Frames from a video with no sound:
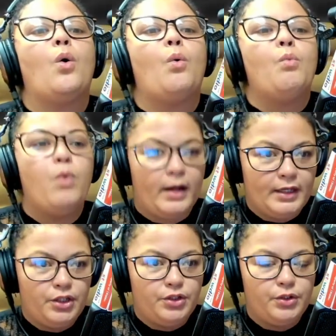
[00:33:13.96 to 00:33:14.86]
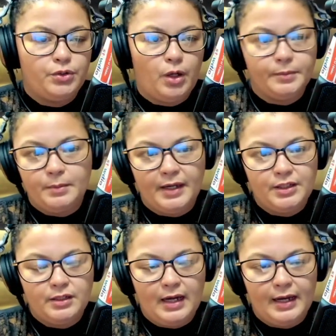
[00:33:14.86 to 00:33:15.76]
what can you do to optimize
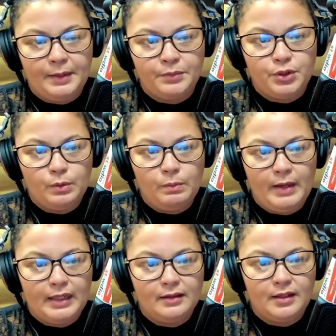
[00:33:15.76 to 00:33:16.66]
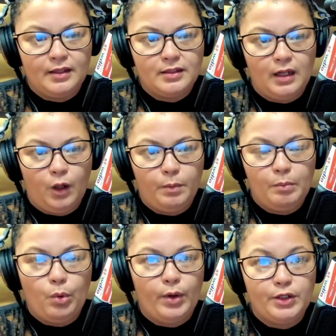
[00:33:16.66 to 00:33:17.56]
your time to make this a little bit
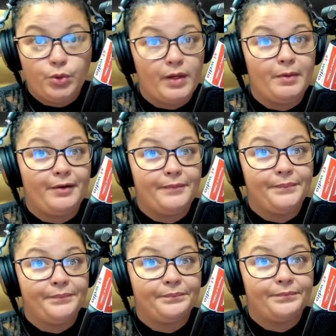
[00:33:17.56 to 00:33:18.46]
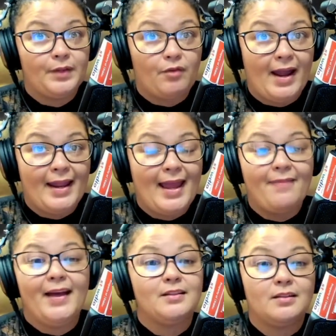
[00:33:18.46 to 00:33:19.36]
more enjoyable, right? And
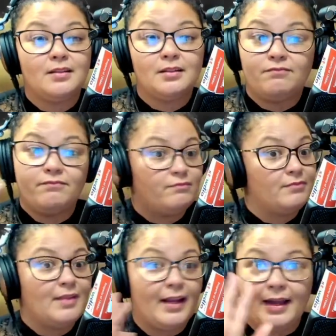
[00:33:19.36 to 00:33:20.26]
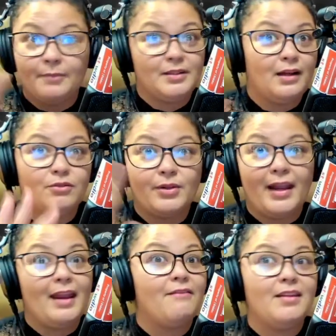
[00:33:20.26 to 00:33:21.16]
that comes down to
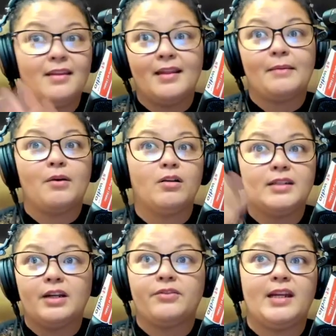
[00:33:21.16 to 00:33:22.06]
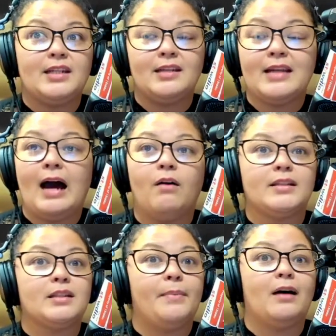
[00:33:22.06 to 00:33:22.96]
everything that I'm content creating now.
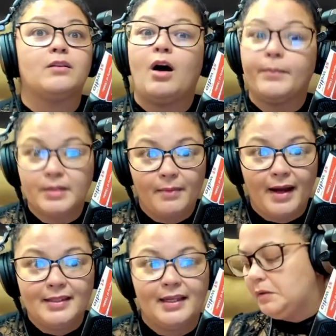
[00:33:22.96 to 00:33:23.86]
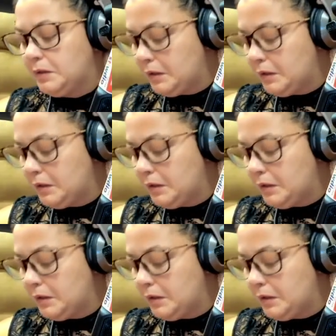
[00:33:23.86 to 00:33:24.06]
It's about optimizing.